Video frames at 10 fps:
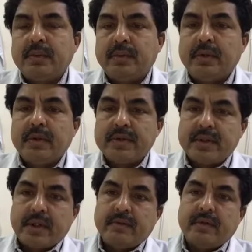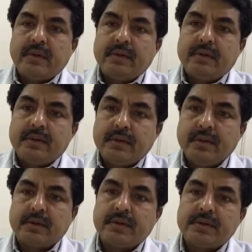We lost our
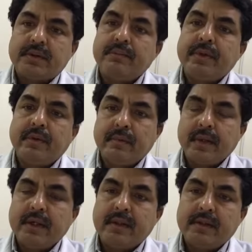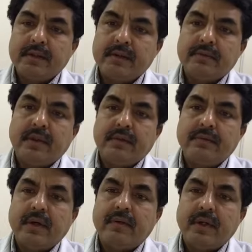Dr. Samirul Bhai, one
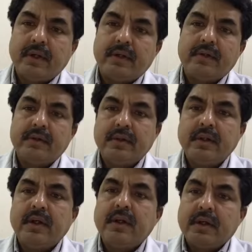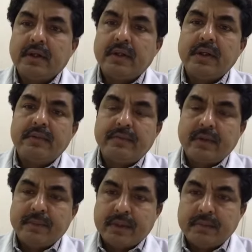of our colleague
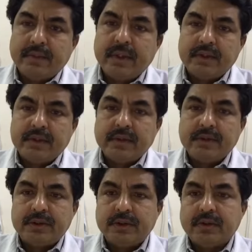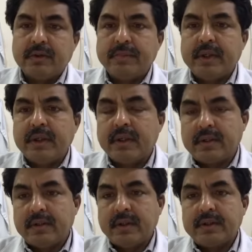from orthopedics in Chattogram Medical
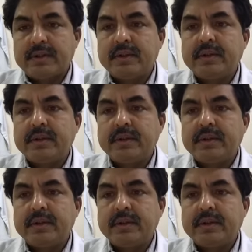College.